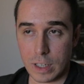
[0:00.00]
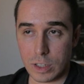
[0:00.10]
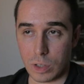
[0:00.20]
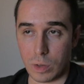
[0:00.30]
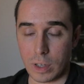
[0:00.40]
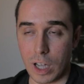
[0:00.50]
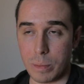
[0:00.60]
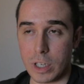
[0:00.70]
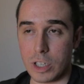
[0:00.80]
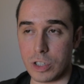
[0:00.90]
So the
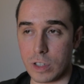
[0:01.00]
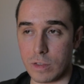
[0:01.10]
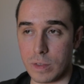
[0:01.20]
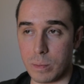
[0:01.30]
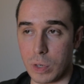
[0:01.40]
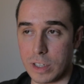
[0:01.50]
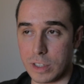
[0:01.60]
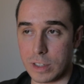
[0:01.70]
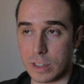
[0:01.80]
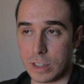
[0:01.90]
combination of
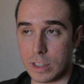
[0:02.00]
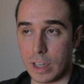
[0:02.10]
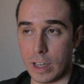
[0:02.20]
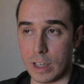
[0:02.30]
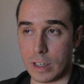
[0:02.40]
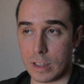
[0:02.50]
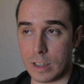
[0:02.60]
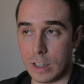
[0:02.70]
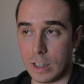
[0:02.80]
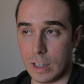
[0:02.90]
presence and
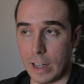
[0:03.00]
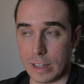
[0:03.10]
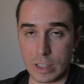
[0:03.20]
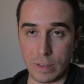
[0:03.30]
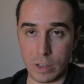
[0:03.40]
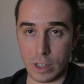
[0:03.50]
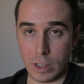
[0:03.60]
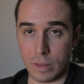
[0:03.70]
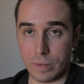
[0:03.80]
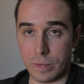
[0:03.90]

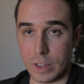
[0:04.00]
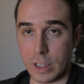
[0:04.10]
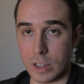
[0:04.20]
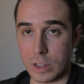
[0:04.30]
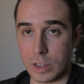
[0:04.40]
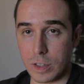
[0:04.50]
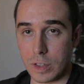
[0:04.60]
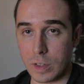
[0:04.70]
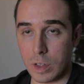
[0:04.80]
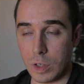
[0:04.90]
activity
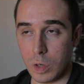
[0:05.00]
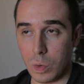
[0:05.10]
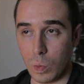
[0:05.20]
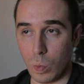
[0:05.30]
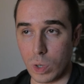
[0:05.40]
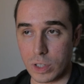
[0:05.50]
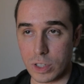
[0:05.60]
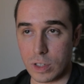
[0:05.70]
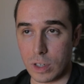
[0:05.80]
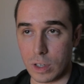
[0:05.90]
is
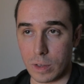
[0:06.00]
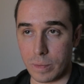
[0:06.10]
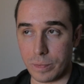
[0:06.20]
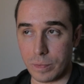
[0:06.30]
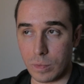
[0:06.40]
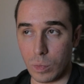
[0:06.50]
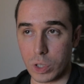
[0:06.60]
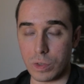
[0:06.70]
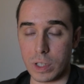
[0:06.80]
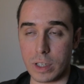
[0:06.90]
what's
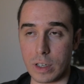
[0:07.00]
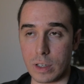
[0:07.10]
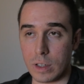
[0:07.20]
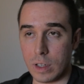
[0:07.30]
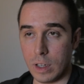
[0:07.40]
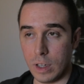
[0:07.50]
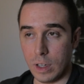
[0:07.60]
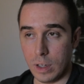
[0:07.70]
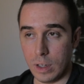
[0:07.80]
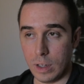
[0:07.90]
really gonna
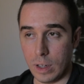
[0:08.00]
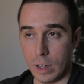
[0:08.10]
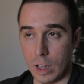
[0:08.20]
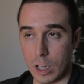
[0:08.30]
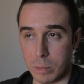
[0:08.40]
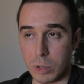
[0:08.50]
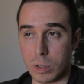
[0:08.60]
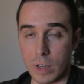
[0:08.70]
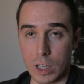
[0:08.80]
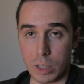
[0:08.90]
help you
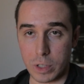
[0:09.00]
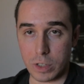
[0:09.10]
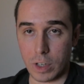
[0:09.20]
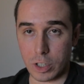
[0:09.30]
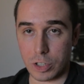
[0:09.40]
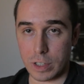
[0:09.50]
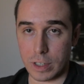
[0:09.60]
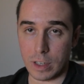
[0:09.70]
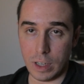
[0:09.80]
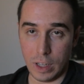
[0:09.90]
develop this
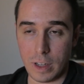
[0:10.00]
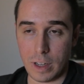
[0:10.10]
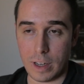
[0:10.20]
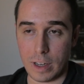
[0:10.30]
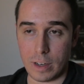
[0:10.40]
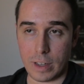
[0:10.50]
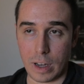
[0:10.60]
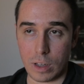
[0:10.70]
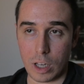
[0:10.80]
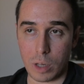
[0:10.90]
function, and
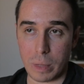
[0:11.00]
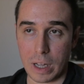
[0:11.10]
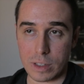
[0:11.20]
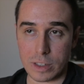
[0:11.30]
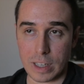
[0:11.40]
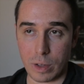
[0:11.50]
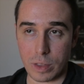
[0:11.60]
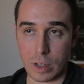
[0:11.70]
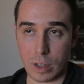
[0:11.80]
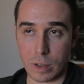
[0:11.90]
that'll help balance out
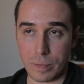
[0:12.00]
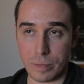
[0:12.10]
the